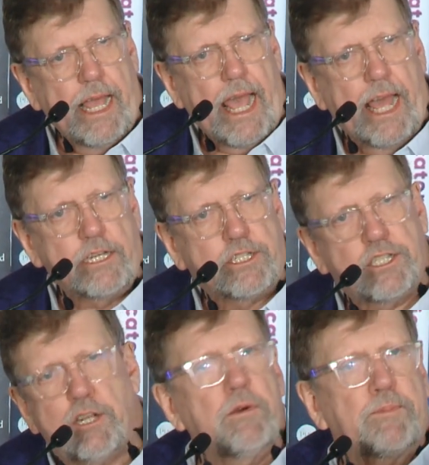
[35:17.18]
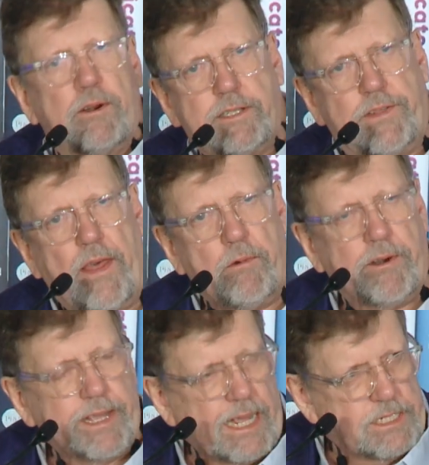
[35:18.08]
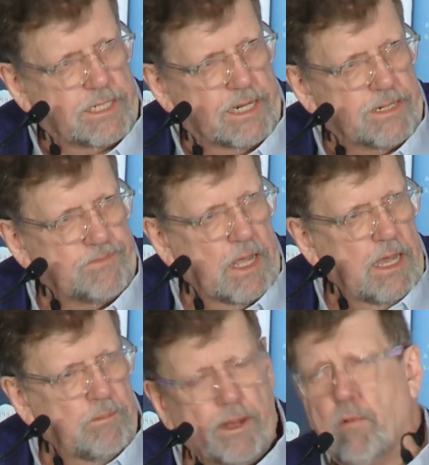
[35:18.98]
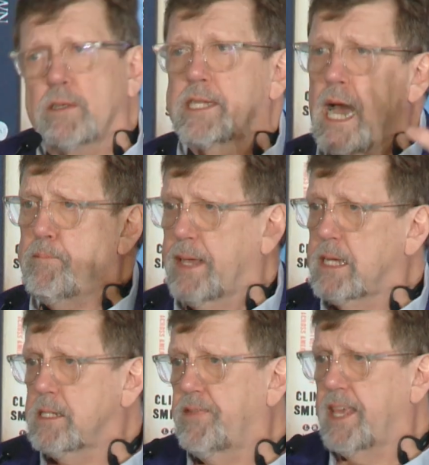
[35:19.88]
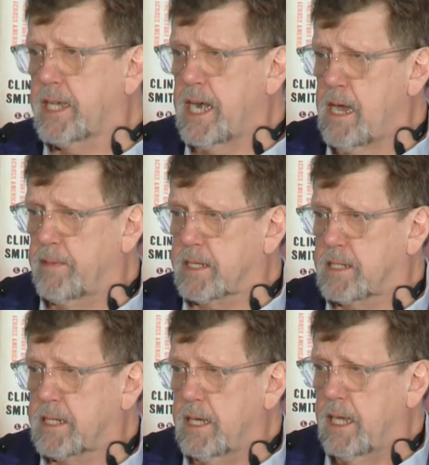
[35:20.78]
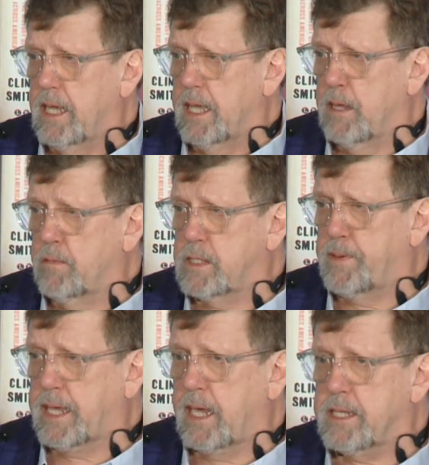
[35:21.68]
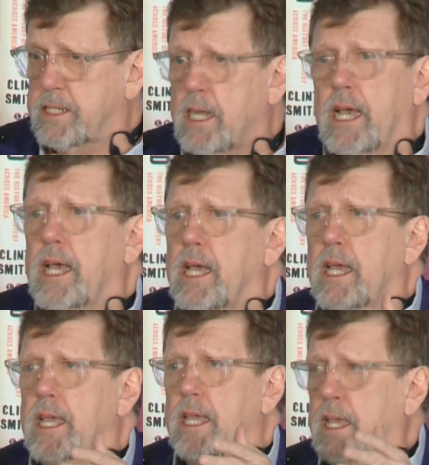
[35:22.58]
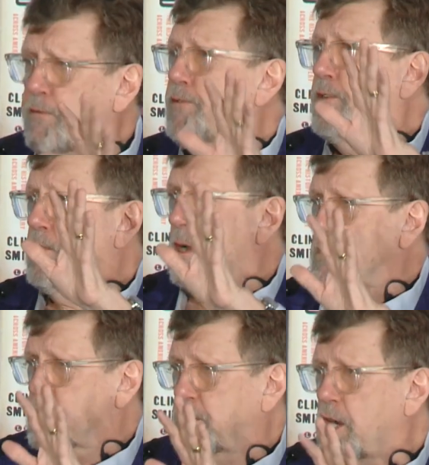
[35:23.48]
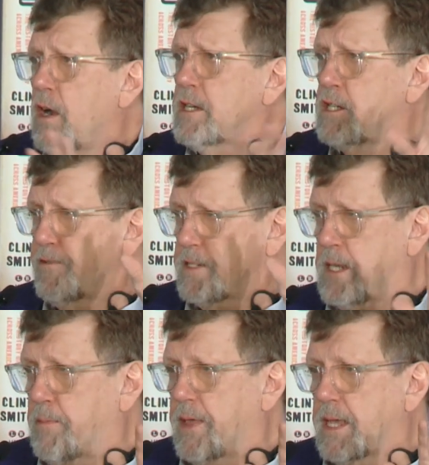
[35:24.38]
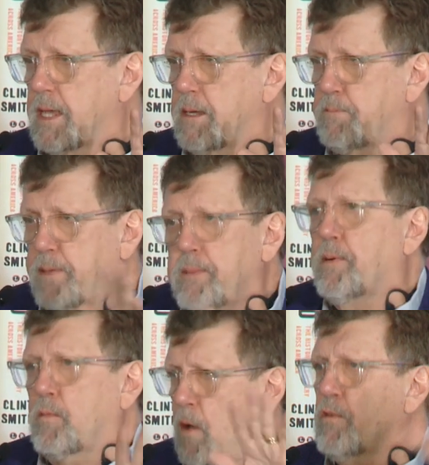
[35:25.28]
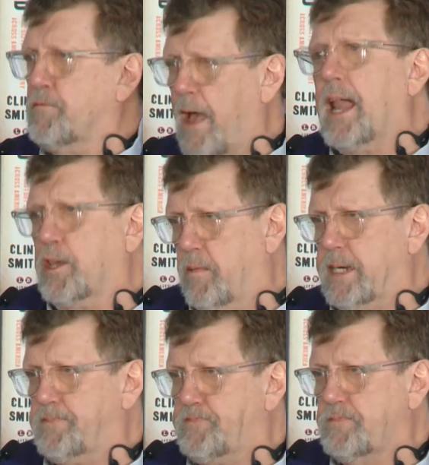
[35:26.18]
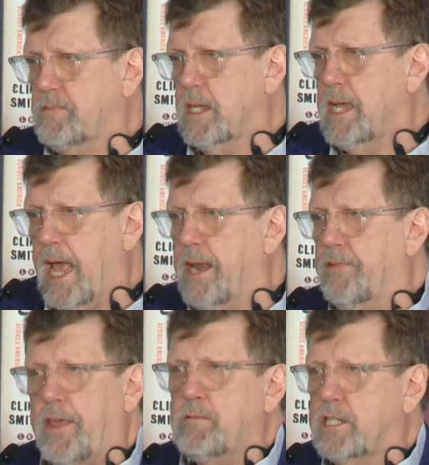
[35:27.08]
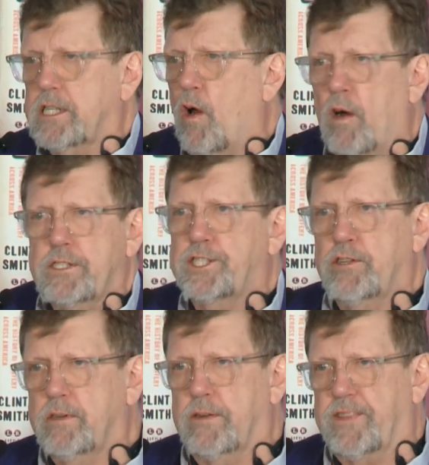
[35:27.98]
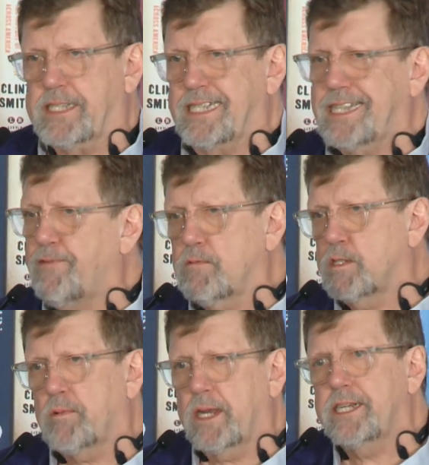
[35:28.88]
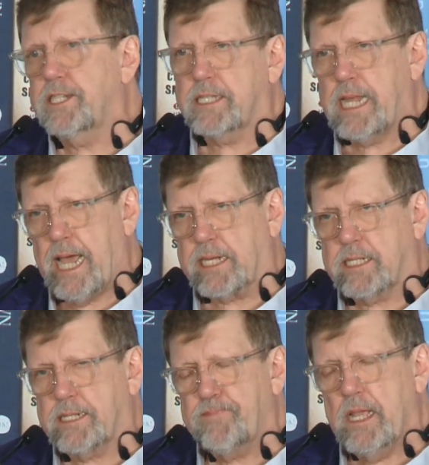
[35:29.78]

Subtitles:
And to a person, they were against it. But it was not because of the economics. It was because if you don't charge for something, people won't value it. And they were just all certain of this, as if it was a religious text.